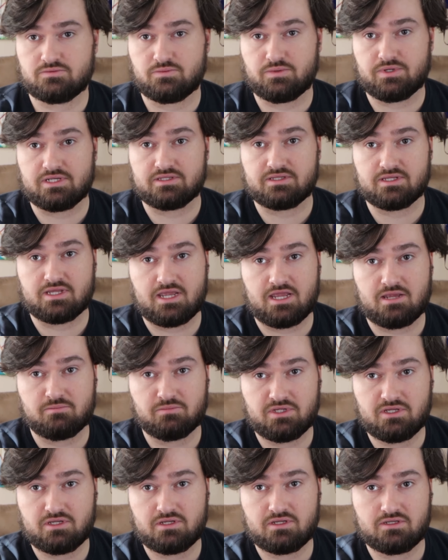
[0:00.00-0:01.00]
we got the
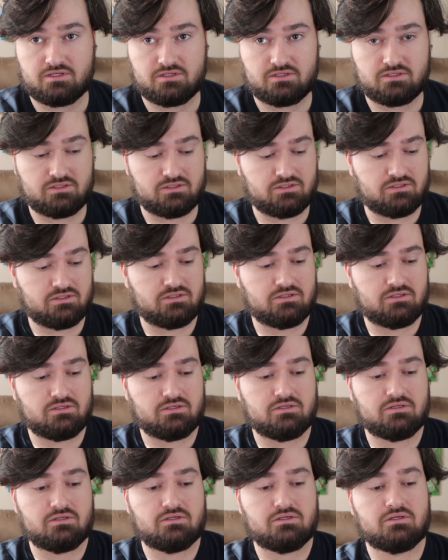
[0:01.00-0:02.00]
Cam Link
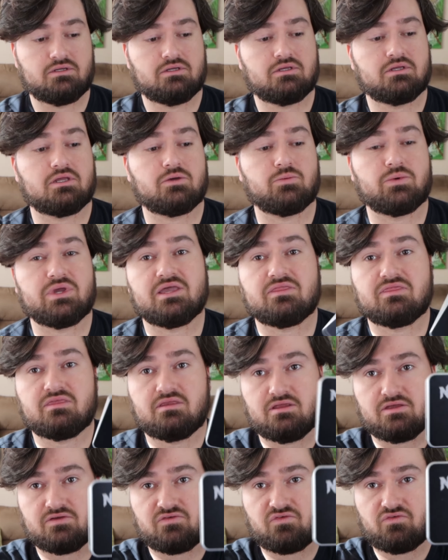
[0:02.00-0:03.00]
and we got
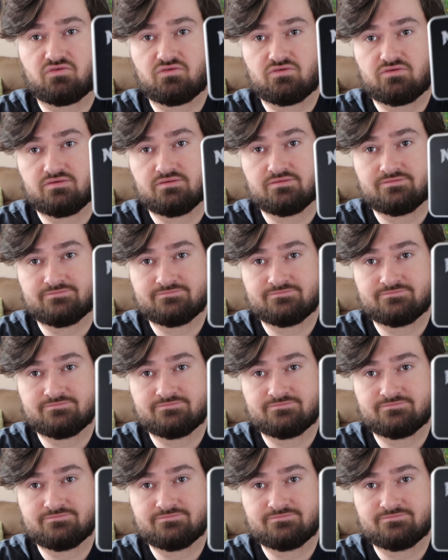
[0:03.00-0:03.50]
the Nix.